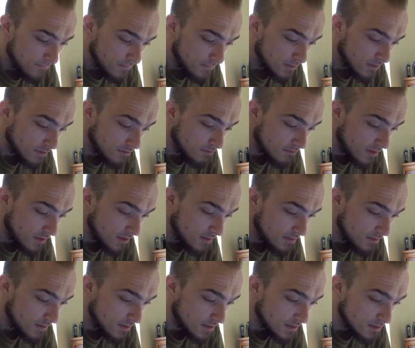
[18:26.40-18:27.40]
I
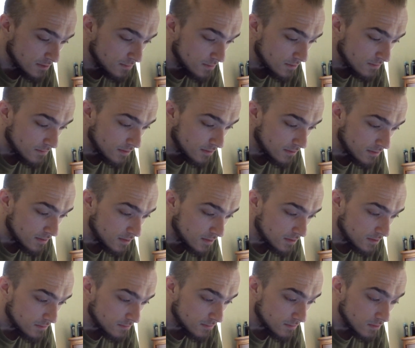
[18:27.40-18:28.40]
find that to be very
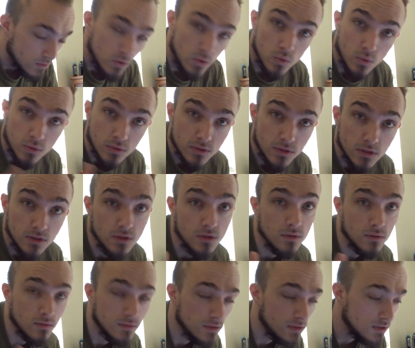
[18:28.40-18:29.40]
cool to
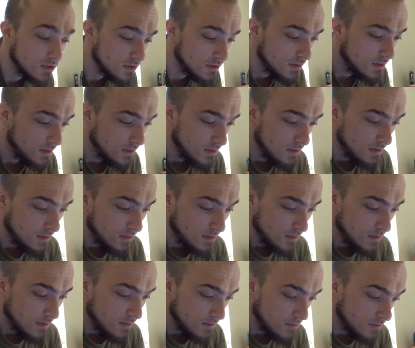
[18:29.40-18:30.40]
do. Just
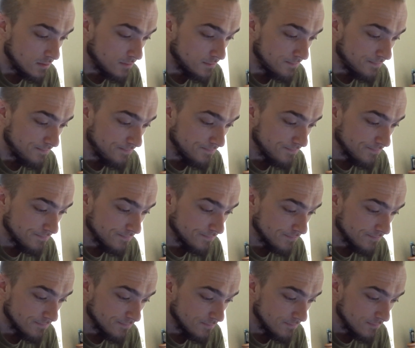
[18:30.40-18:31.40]

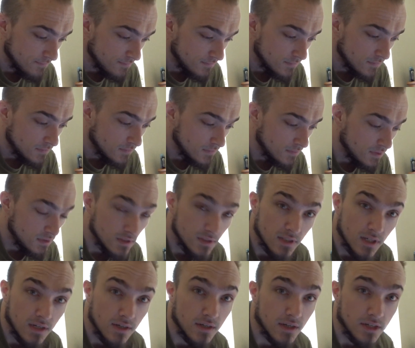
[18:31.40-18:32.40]
you just
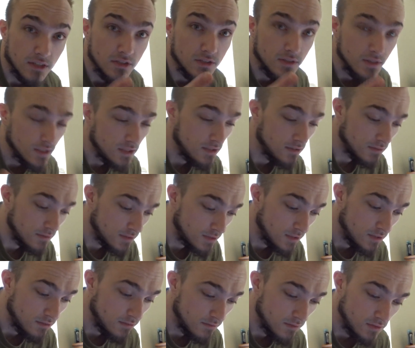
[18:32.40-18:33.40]
gotta educate
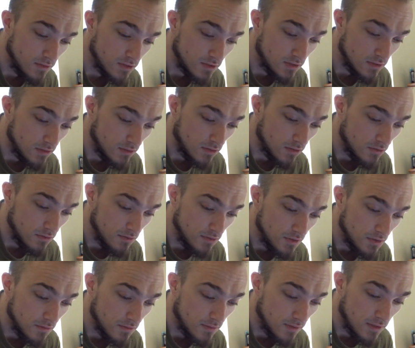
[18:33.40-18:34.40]
yourself and just learn
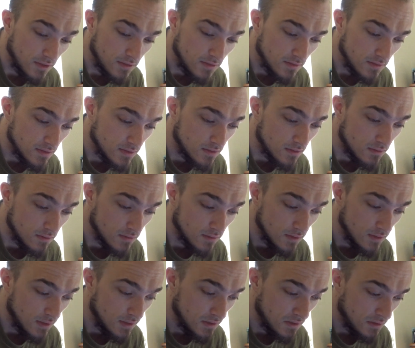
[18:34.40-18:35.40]
new things, and
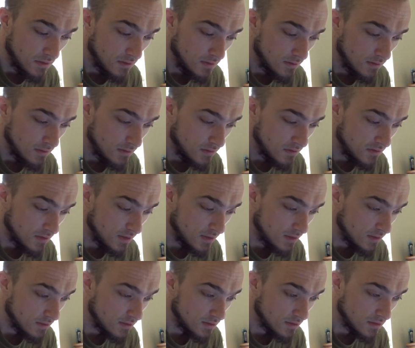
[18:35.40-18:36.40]
try
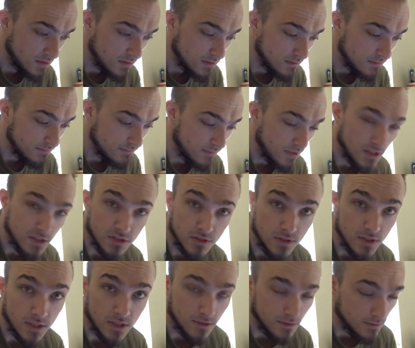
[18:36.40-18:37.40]
to just
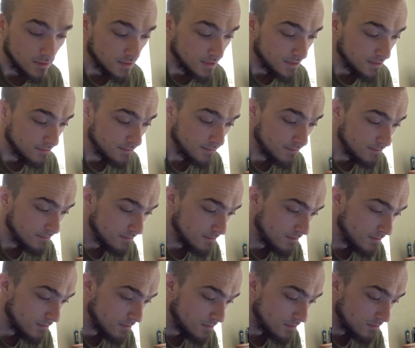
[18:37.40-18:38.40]
educate yourself
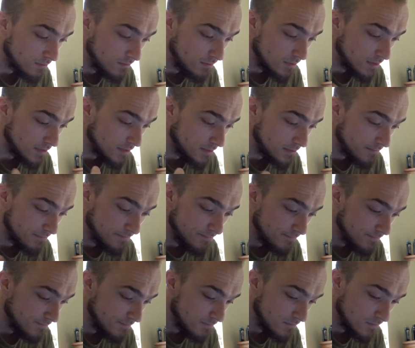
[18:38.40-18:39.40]
through like
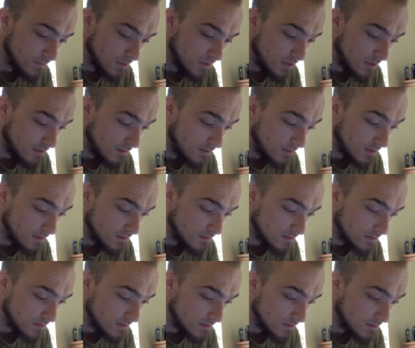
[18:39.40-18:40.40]
a lot of things.